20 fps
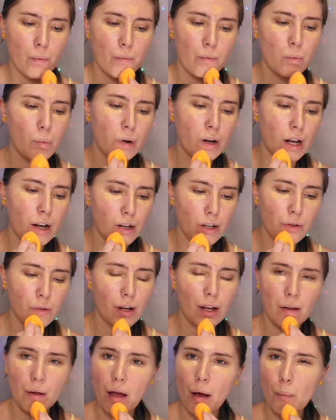when I do,
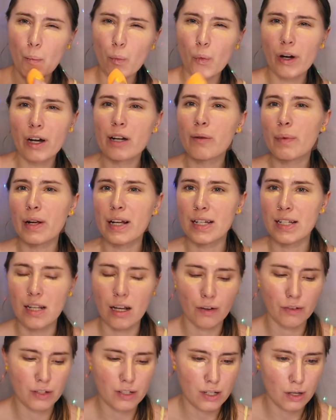I'm wearing
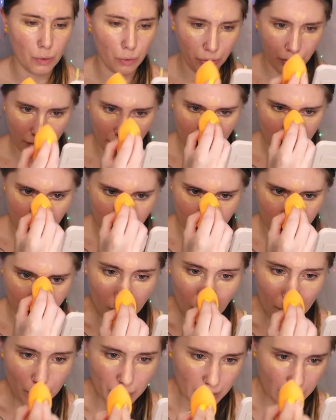myself so thin
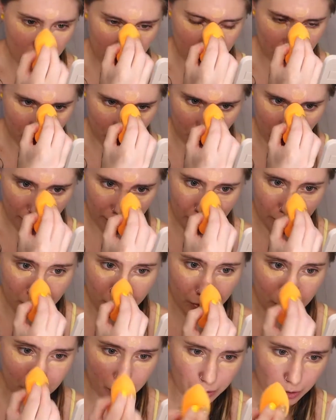because I'm trying to,
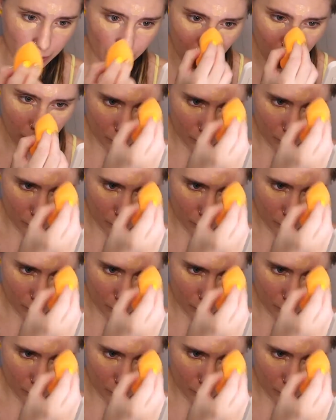you know,